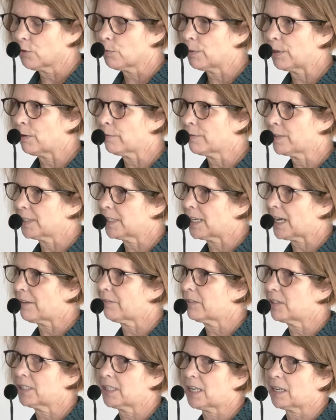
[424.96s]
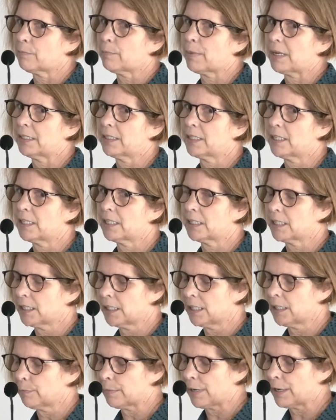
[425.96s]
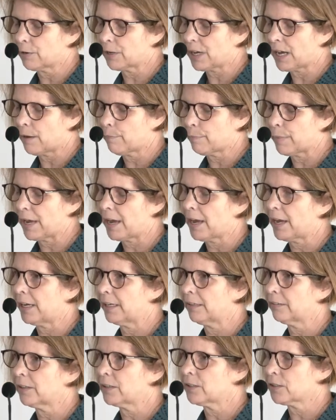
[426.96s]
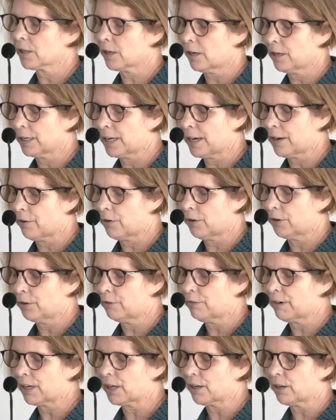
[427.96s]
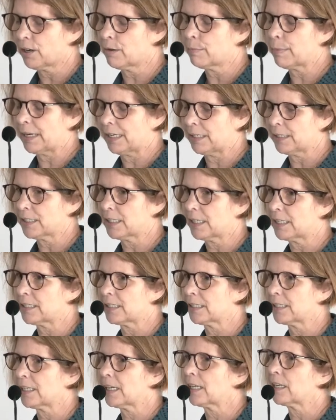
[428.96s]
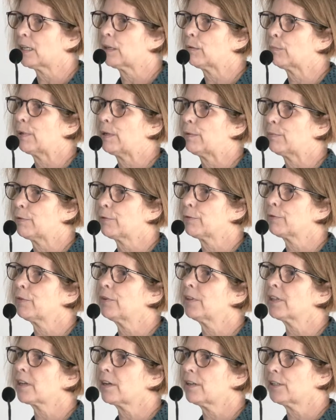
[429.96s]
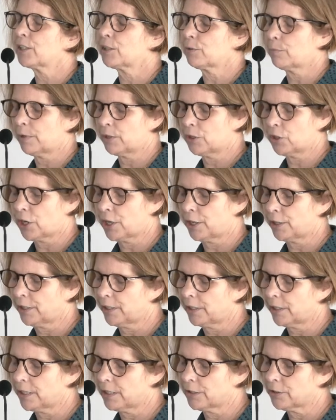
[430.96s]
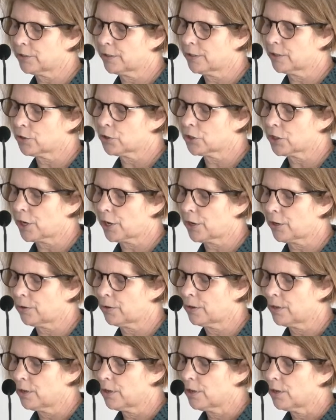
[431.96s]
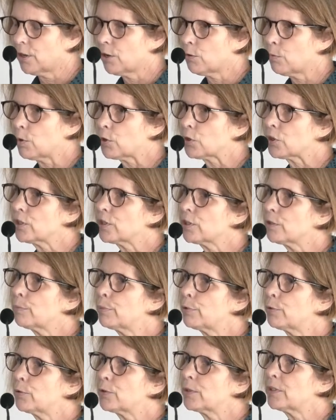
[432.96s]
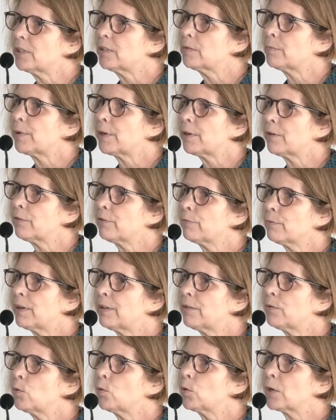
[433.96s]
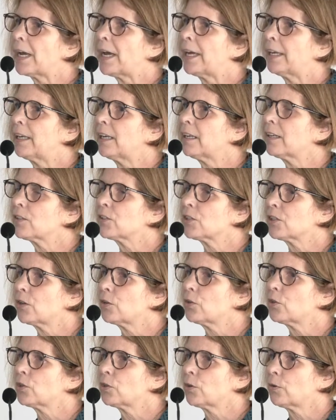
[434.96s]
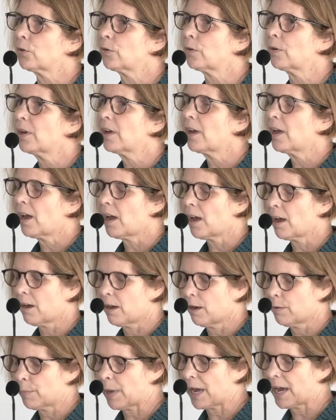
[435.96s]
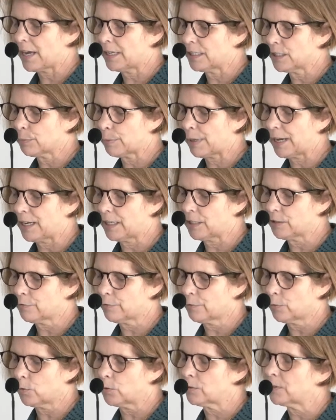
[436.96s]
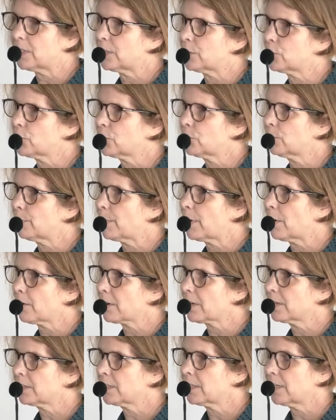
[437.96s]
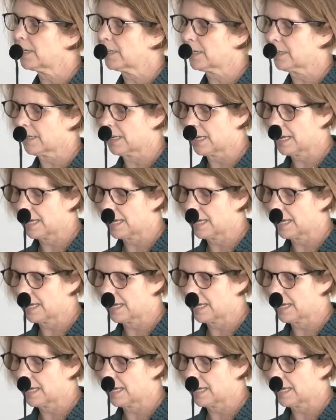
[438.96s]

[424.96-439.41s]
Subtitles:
we obviously have a segmented email campaign that's going out on a regular basis, taking people through the customer journey into the show, which is supported both with organic, social, and paid for digital marketing